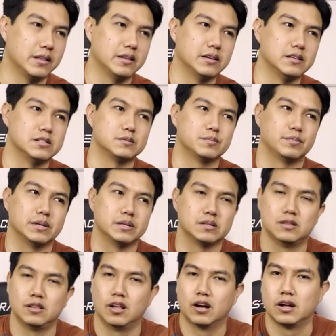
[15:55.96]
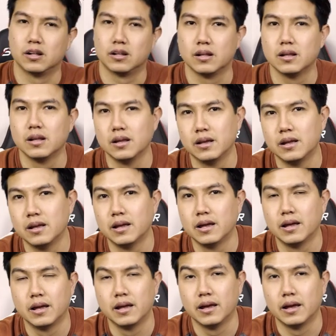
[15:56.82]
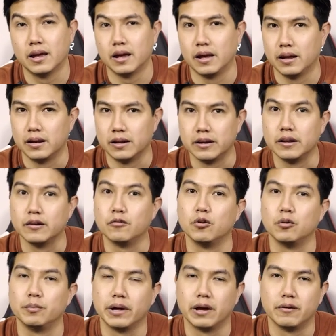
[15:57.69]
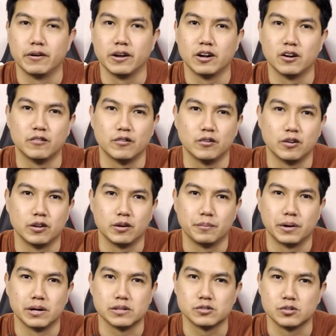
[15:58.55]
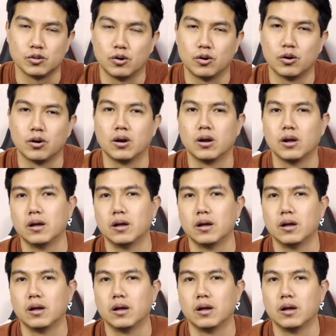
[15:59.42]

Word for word: this piece done and it will be available in my store.